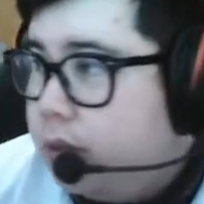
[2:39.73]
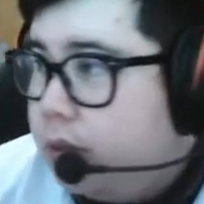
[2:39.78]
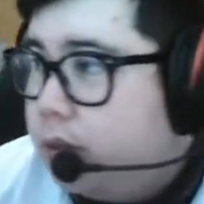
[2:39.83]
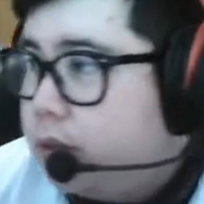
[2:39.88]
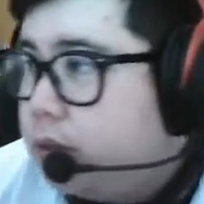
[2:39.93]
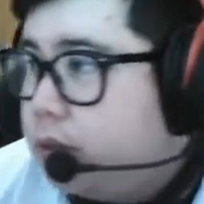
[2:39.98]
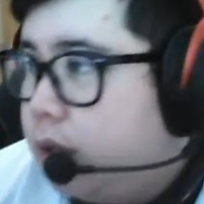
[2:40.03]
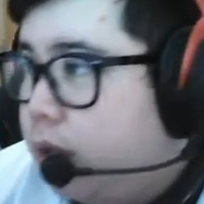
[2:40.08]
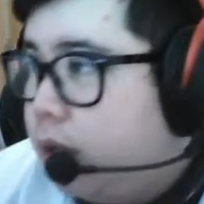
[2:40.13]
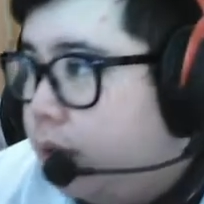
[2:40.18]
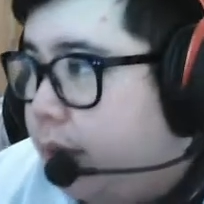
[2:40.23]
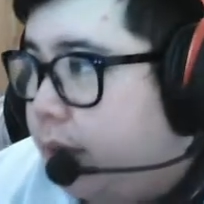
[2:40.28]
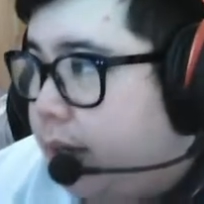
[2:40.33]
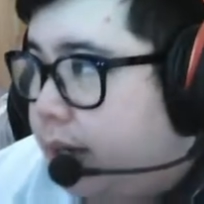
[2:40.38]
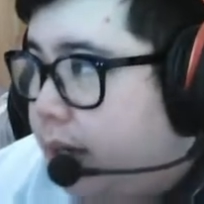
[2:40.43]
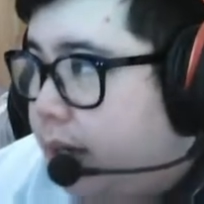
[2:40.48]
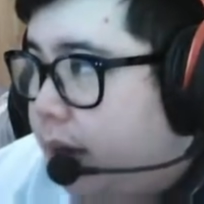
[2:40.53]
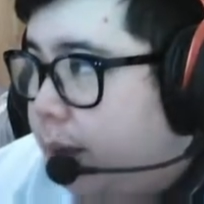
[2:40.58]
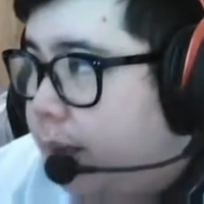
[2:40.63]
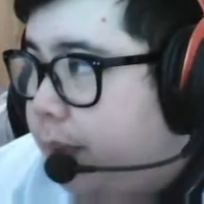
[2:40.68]
So right
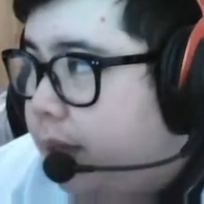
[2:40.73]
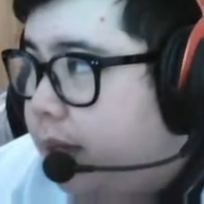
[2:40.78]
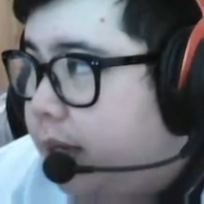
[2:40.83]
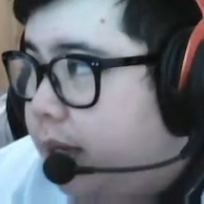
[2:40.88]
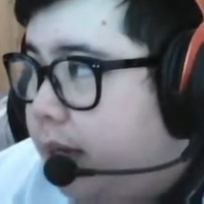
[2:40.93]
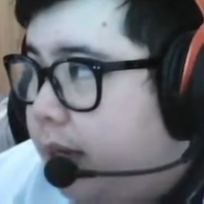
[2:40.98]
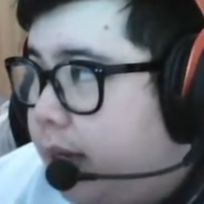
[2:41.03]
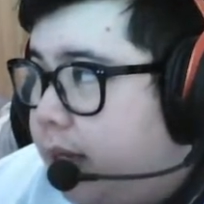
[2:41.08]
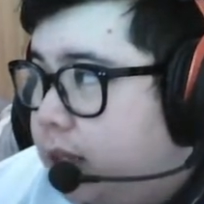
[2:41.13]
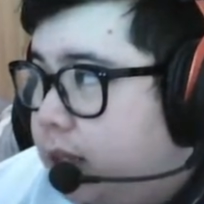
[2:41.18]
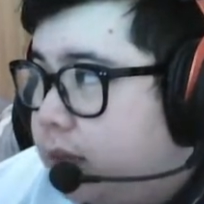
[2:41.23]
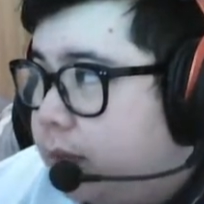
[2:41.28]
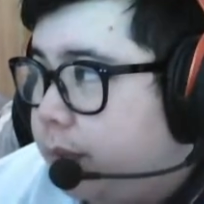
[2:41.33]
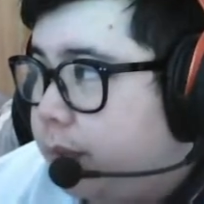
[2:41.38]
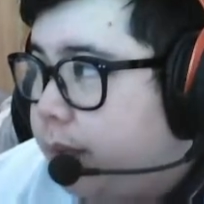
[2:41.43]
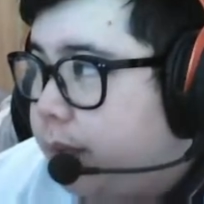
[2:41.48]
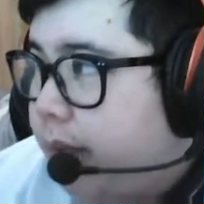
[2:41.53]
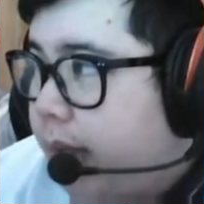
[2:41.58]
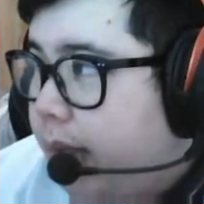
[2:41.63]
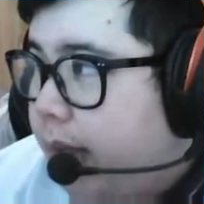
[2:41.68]
now, because
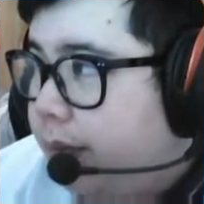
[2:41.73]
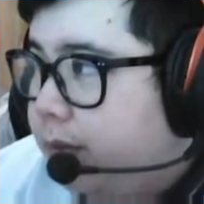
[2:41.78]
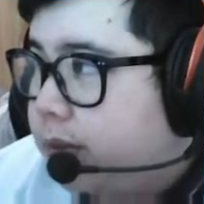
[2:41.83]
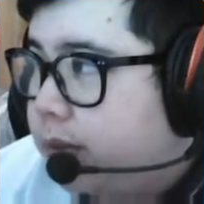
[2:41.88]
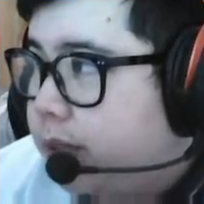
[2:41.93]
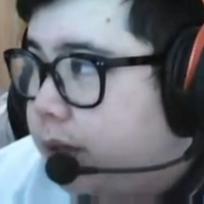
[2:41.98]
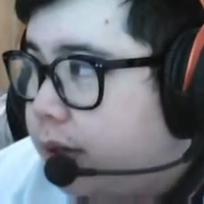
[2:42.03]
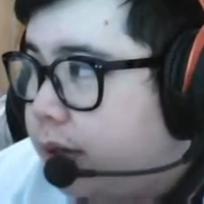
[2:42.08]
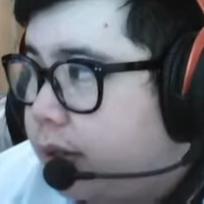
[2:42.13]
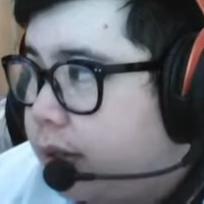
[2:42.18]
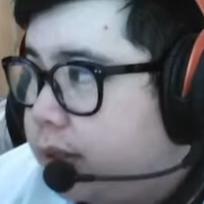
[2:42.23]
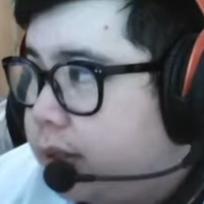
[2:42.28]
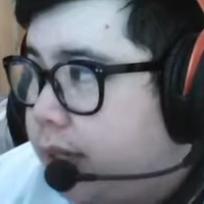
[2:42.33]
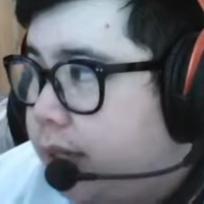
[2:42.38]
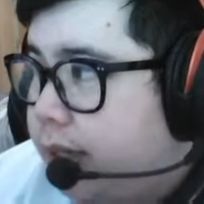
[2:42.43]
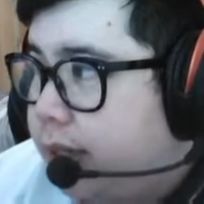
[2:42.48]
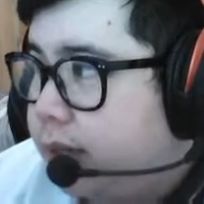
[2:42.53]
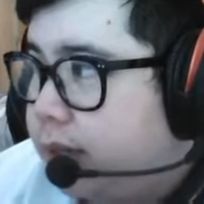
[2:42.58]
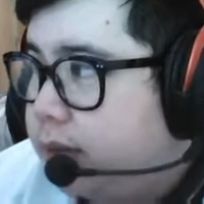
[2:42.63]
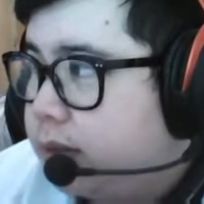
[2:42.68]
we have inside our
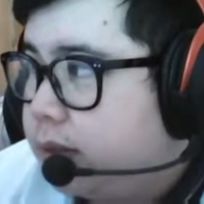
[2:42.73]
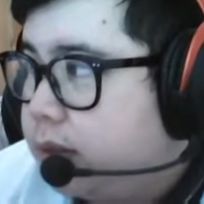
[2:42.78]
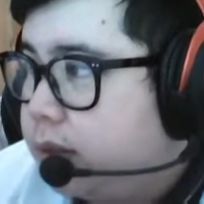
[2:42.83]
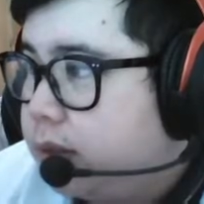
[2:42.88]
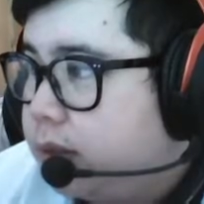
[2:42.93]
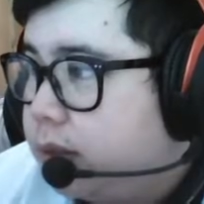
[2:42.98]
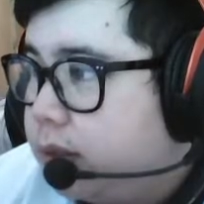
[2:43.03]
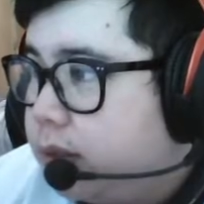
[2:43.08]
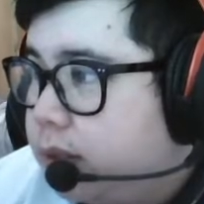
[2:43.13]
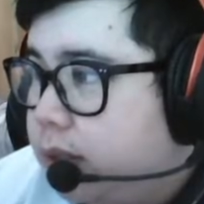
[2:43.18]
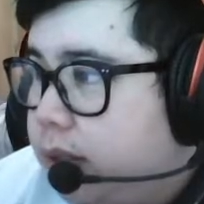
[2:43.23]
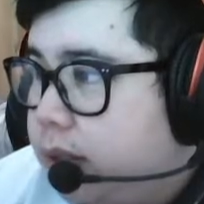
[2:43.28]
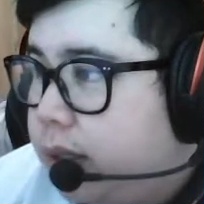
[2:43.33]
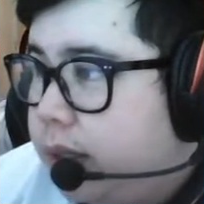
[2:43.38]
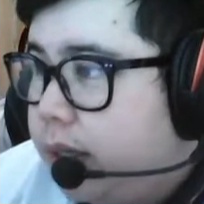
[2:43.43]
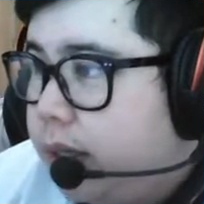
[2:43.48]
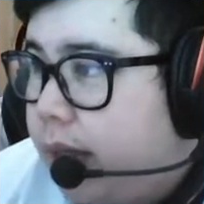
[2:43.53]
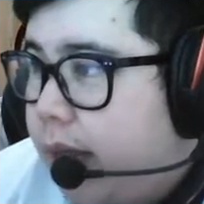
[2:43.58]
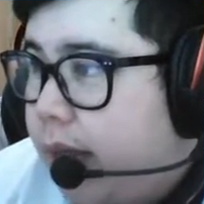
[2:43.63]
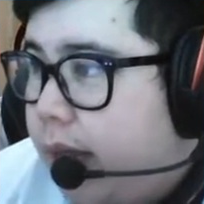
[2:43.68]
settings
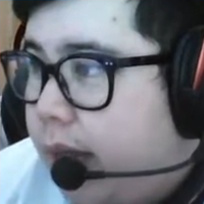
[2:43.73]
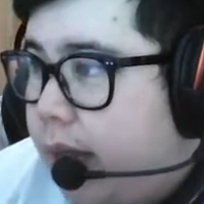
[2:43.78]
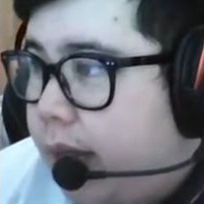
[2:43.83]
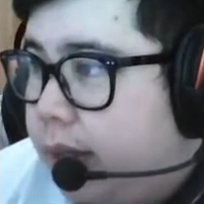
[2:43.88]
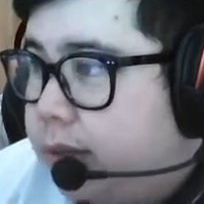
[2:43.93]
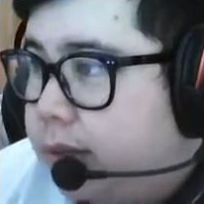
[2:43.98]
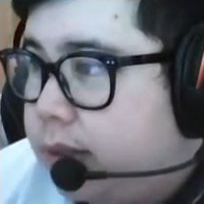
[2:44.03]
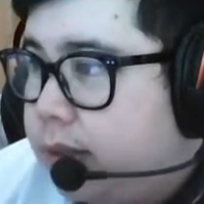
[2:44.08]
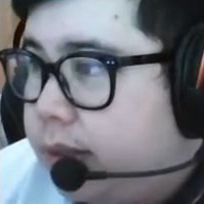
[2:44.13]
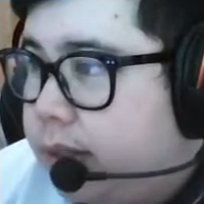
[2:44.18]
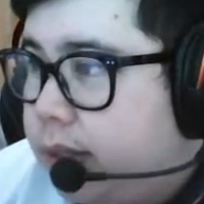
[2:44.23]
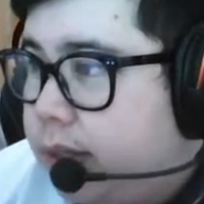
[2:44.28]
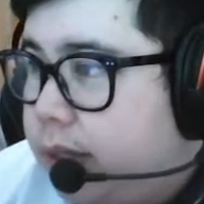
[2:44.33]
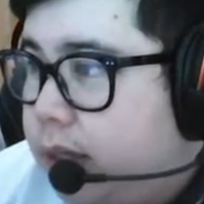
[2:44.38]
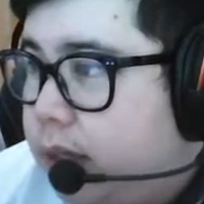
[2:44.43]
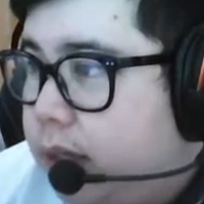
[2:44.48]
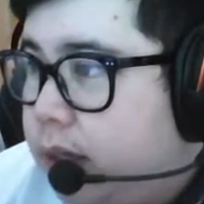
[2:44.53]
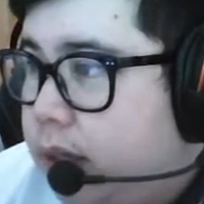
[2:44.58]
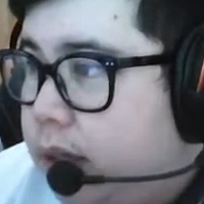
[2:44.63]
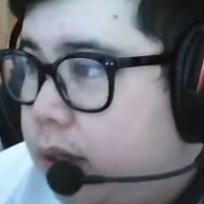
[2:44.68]
as the
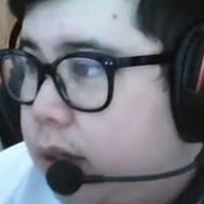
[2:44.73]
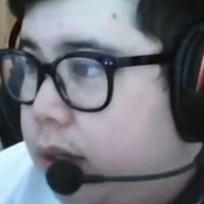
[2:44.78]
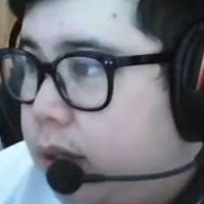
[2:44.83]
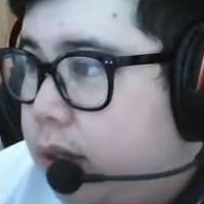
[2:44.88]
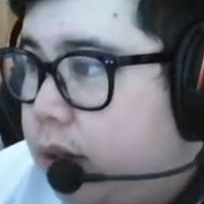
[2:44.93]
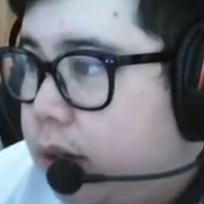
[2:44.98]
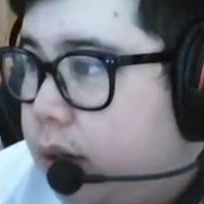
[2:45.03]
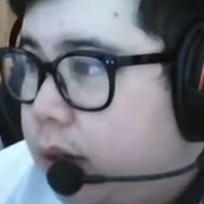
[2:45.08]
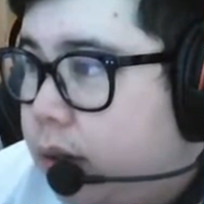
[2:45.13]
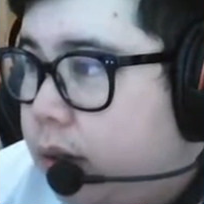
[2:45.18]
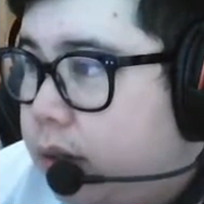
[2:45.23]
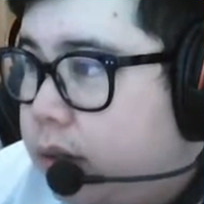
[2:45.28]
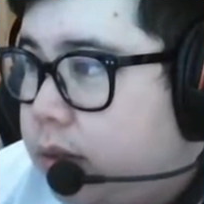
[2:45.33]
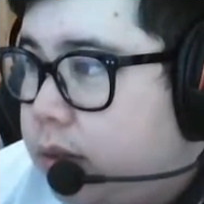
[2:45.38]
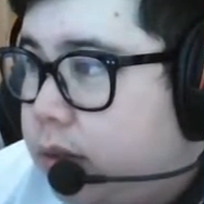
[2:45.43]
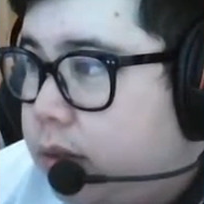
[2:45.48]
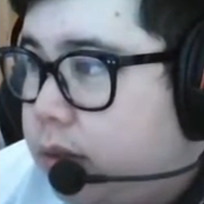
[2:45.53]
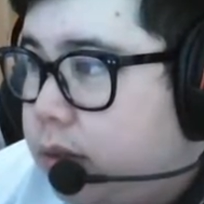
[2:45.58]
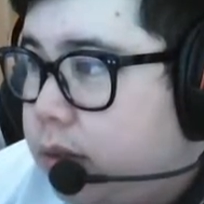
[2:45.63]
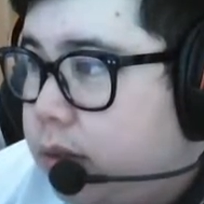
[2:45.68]

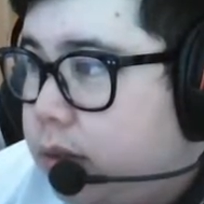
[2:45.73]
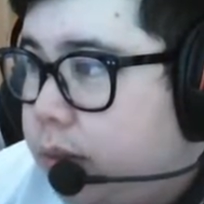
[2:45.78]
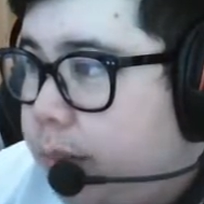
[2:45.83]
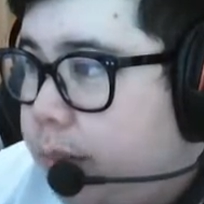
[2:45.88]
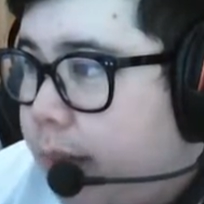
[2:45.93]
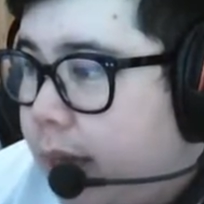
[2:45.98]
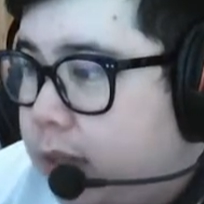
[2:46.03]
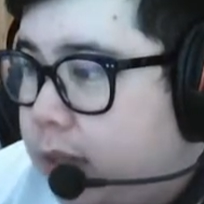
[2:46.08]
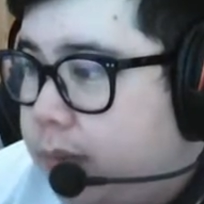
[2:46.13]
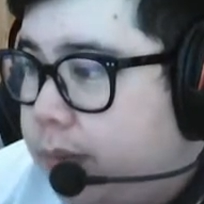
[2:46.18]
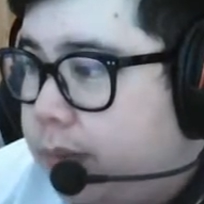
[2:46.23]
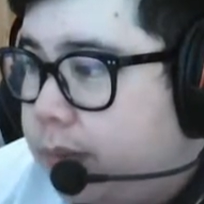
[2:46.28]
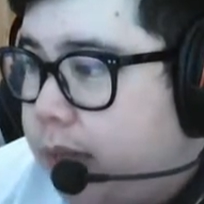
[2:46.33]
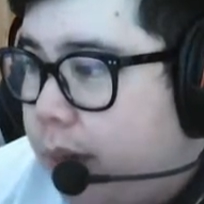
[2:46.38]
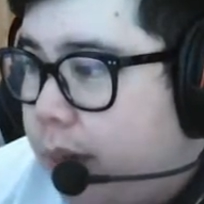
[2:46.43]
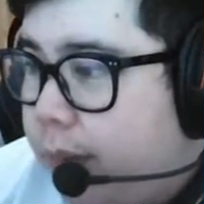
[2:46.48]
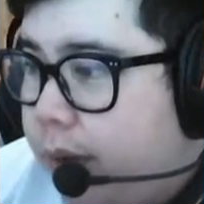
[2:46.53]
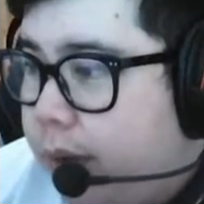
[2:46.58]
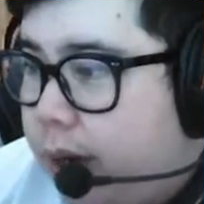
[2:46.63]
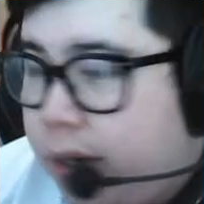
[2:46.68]
maximum
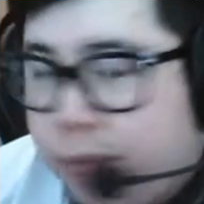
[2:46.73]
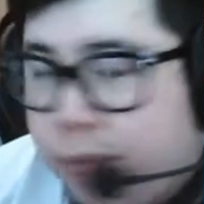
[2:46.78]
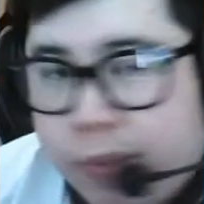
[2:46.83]
stat product, we